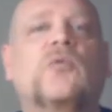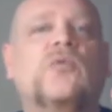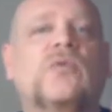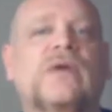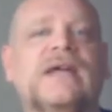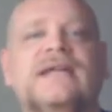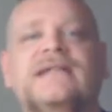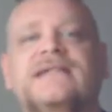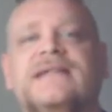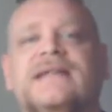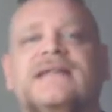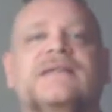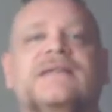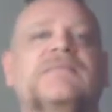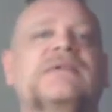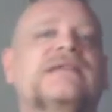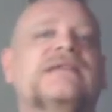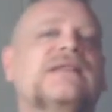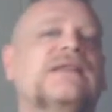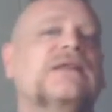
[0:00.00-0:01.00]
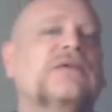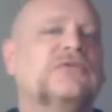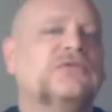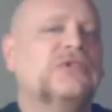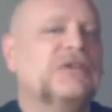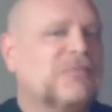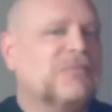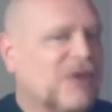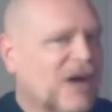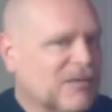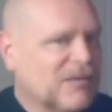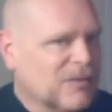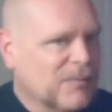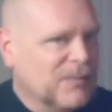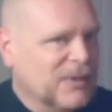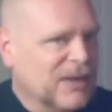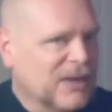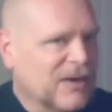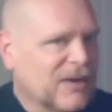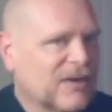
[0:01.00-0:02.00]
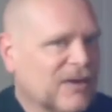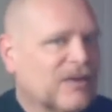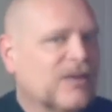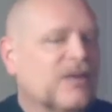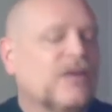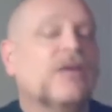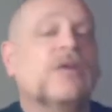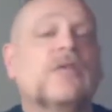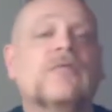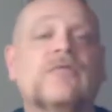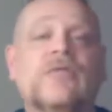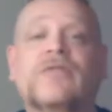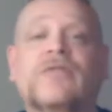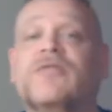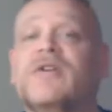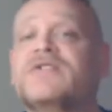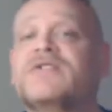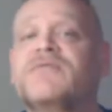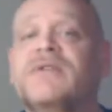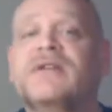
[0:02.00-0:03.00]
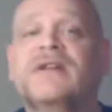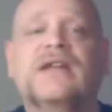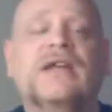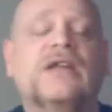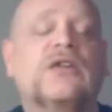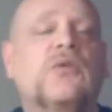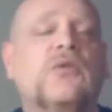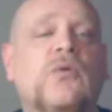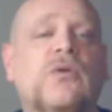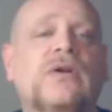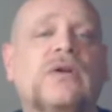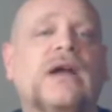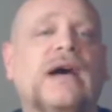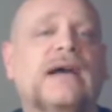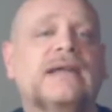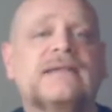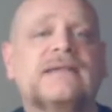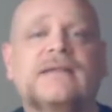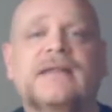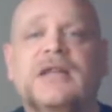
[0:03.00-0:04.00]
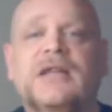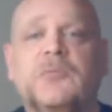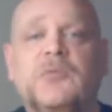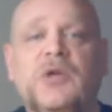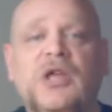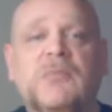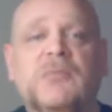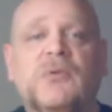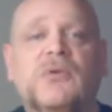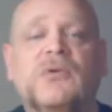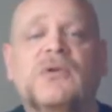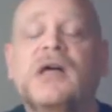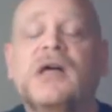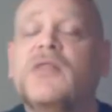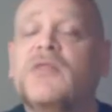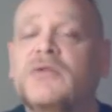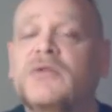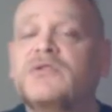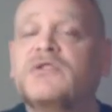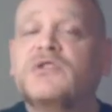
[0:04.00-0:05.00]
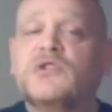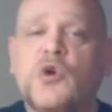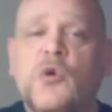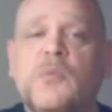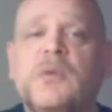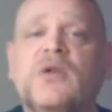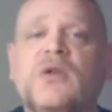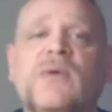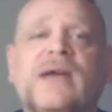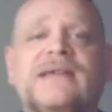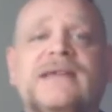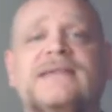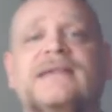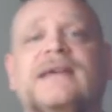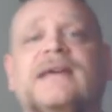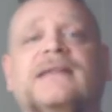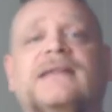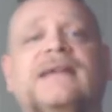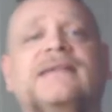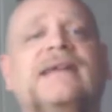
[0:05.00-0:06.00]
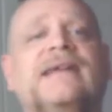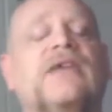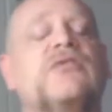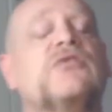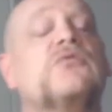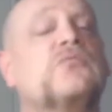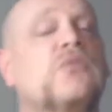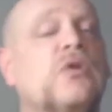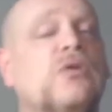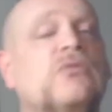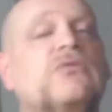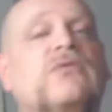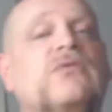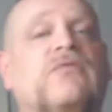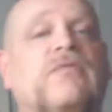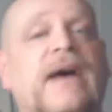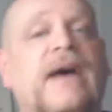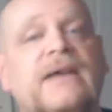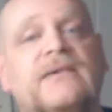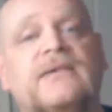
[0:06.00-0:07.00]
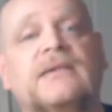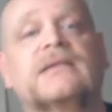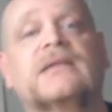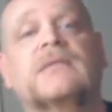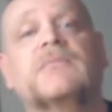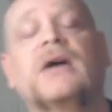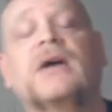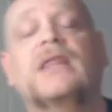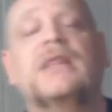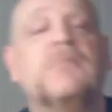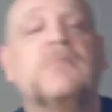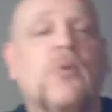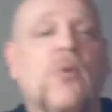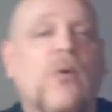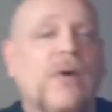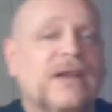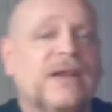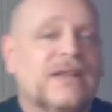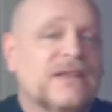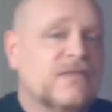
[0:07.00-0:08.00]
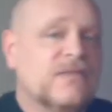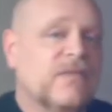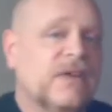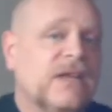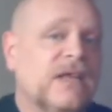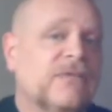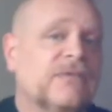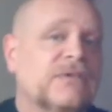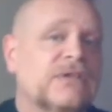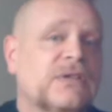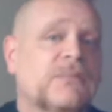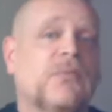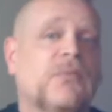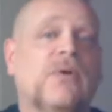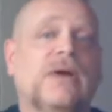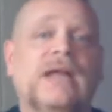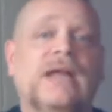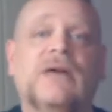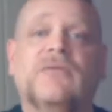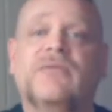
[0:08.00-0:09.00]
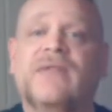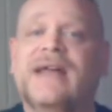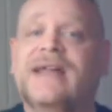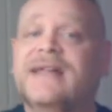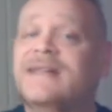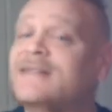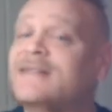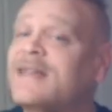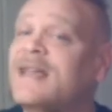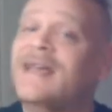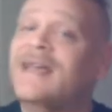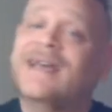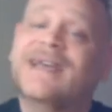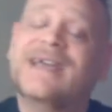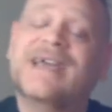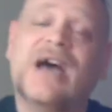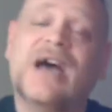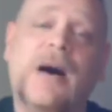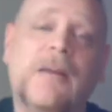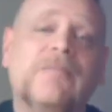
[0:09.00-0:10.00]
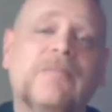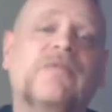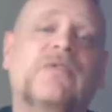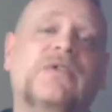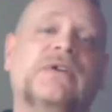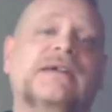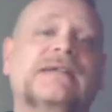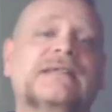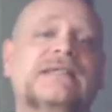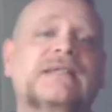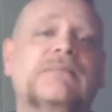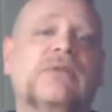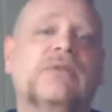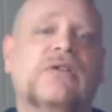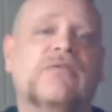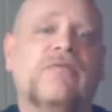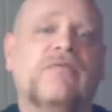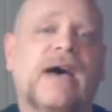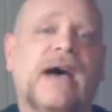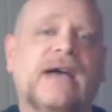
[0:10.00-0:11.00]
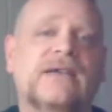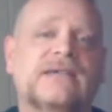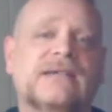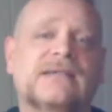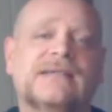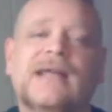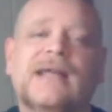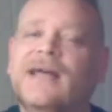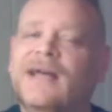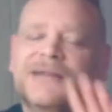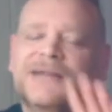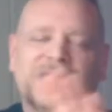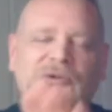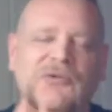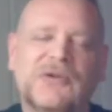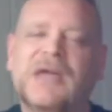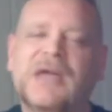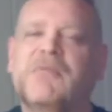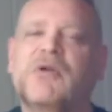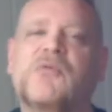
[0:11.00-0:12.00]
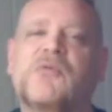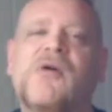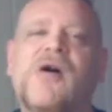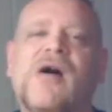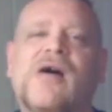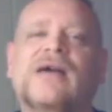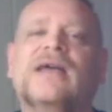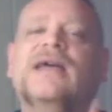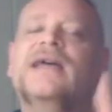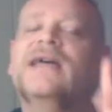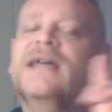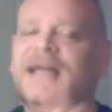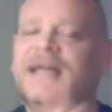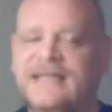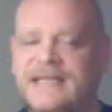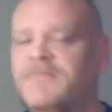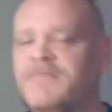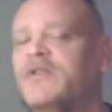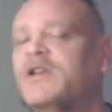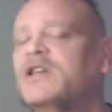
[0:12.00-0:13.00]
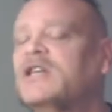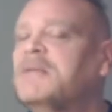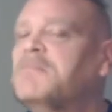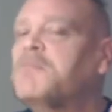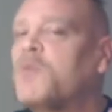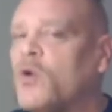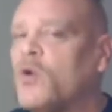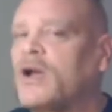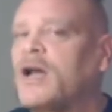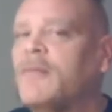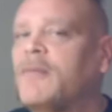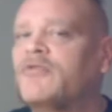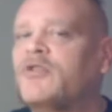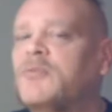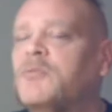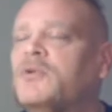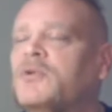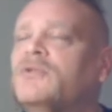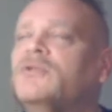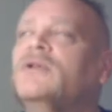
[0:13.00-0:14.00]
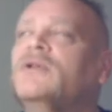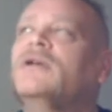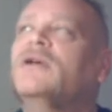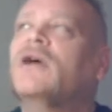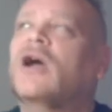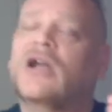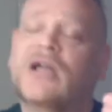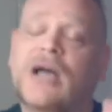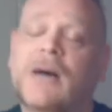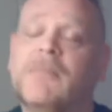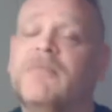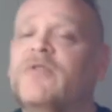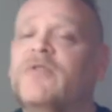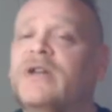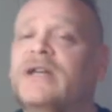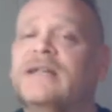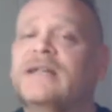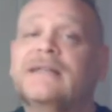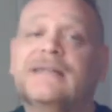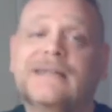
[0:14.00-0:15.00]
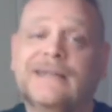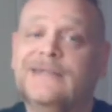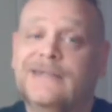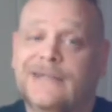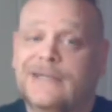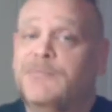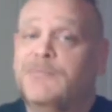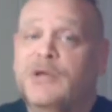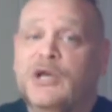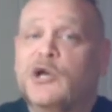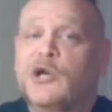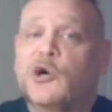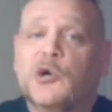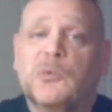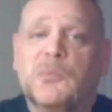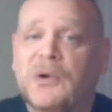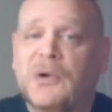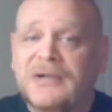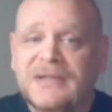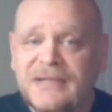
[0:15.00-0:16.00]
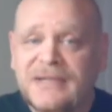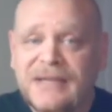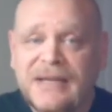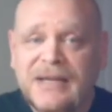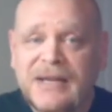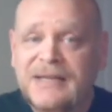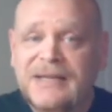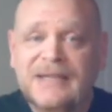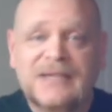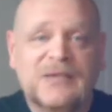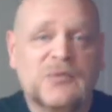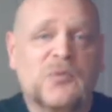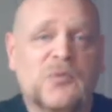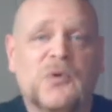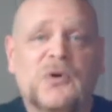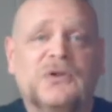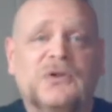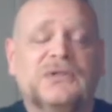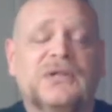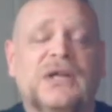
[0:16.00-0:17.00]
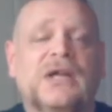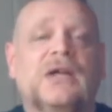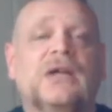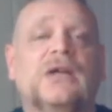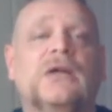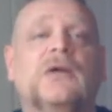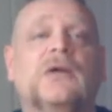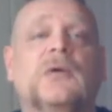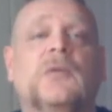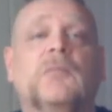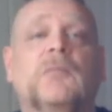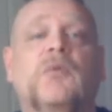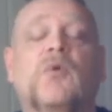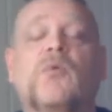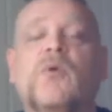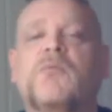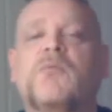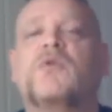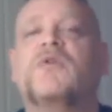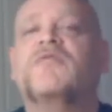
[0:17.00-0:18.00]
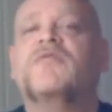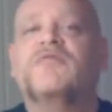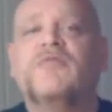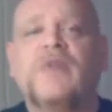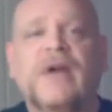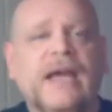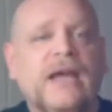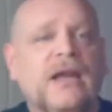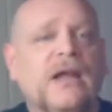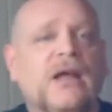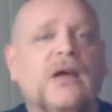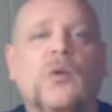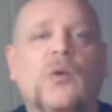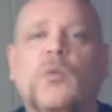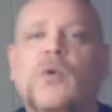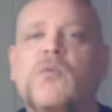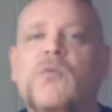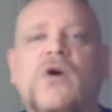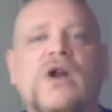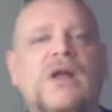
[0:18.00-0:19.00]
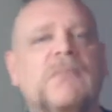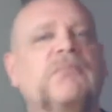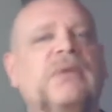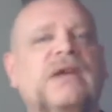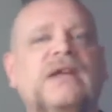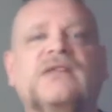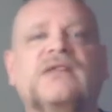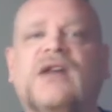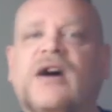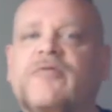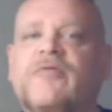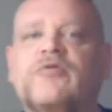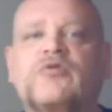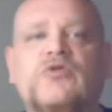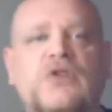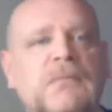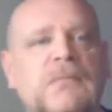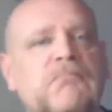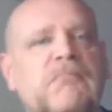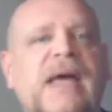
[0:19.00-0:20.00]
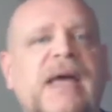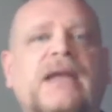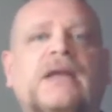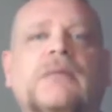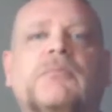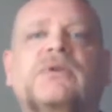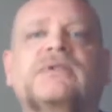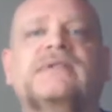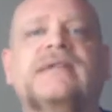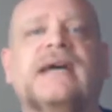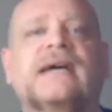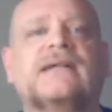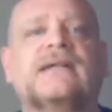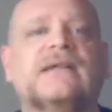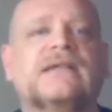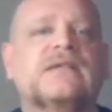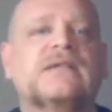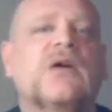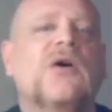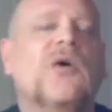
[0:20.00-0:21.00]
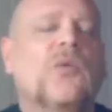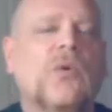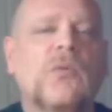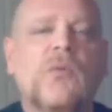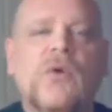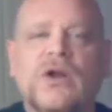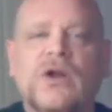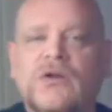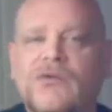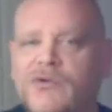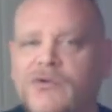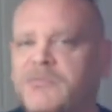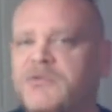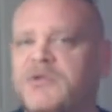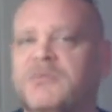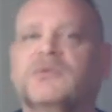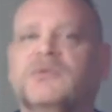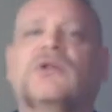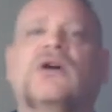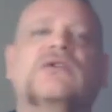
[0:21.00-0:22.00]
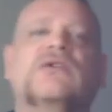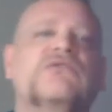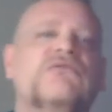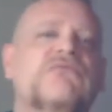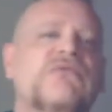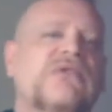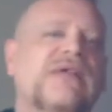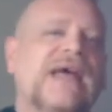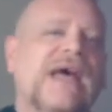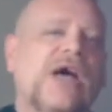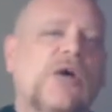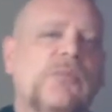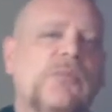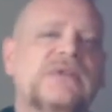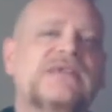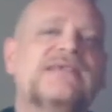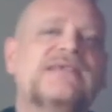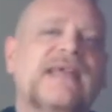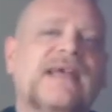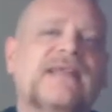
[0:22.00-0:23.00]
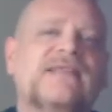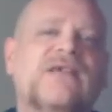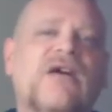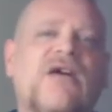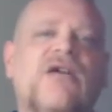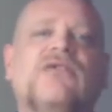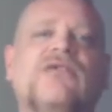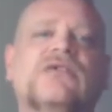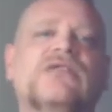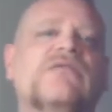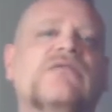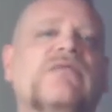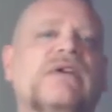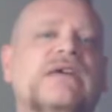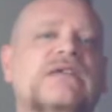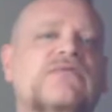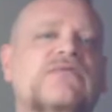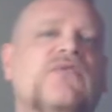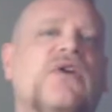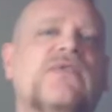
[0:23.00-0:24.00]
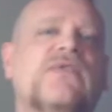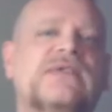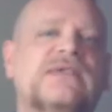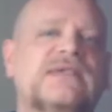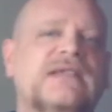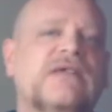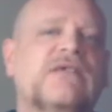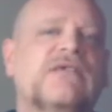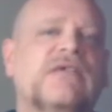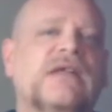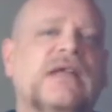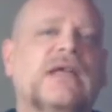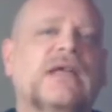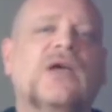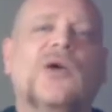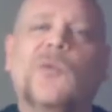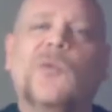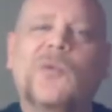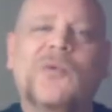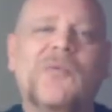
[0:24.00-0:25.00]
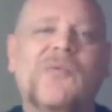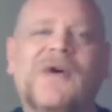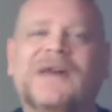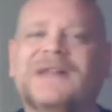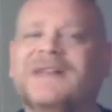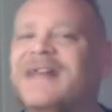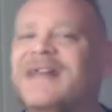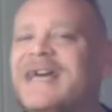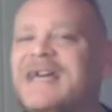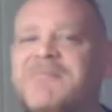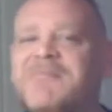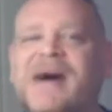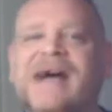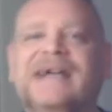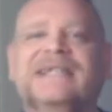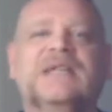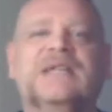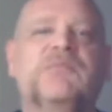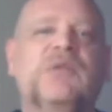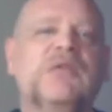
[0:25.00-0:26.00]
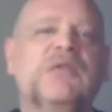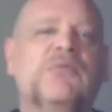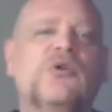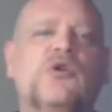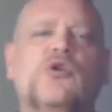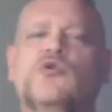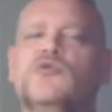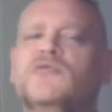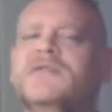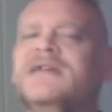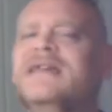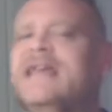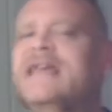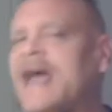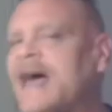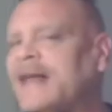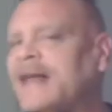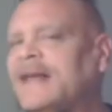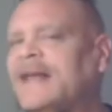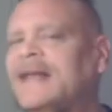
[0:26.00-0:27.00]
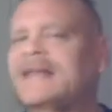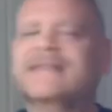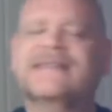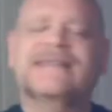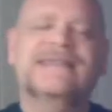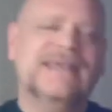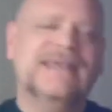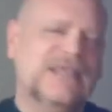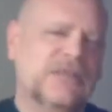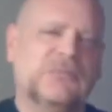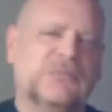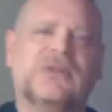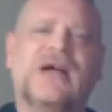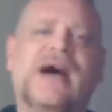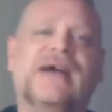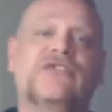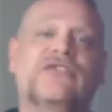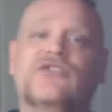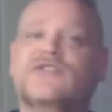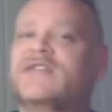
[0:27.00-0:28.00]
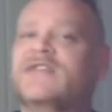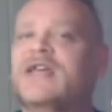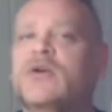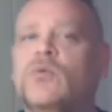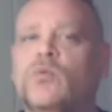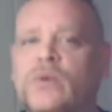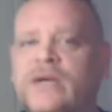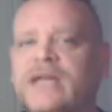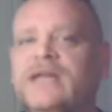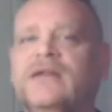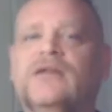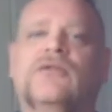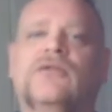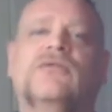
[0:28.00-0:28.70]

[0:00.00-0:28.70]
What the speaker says: Racism isn't the only problem here. For frustrated, ignored, isolated people, there's so many ways to get led down the road to fascism, and the point of this video is to point out that it's comforting to be a fascist. Don't get me wrong, it's infinitely more comfortable or comforting to just be a good person in a decent world, but when we're afraid, we want a big tough Trump man to protect us. We want a group to belong to that'll help us stand tall in the face of all this tyranny. We want like-minded people who get it and see the plot just like we do.